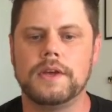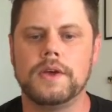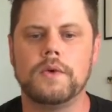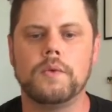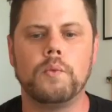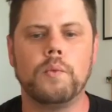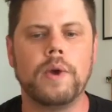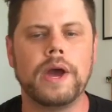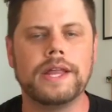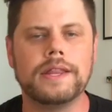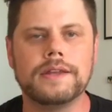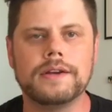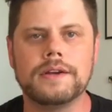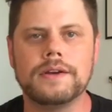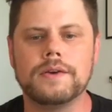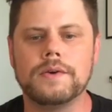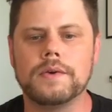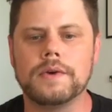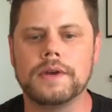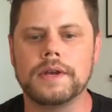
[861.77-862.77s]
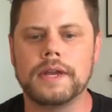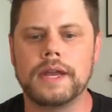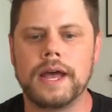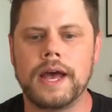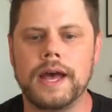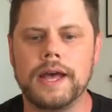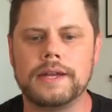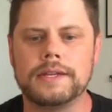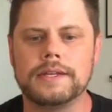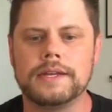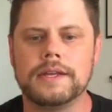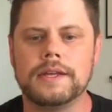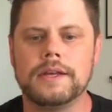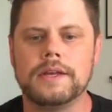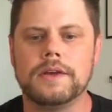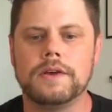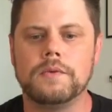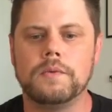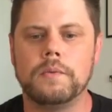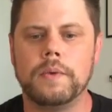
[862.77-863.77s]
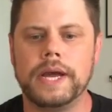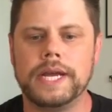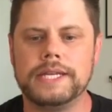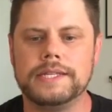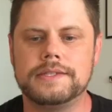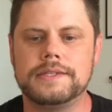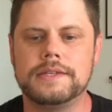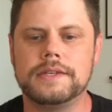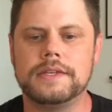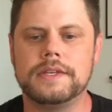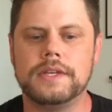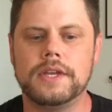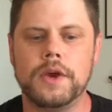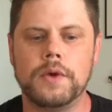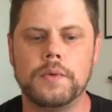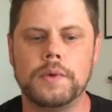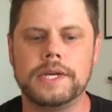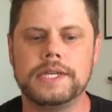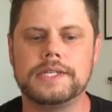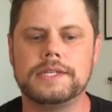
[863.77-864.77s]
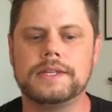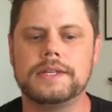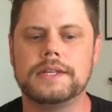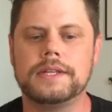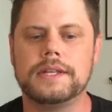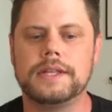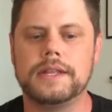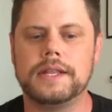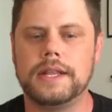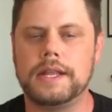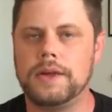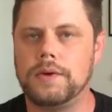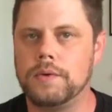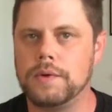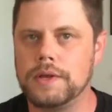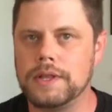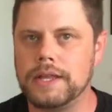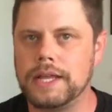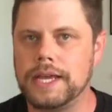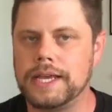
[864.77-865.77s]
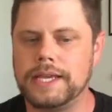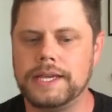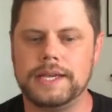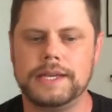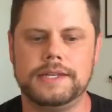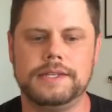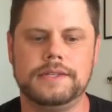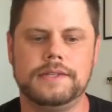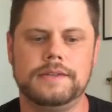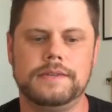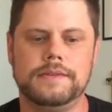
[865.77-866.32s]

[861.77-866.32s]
whether or not whites know it or like it.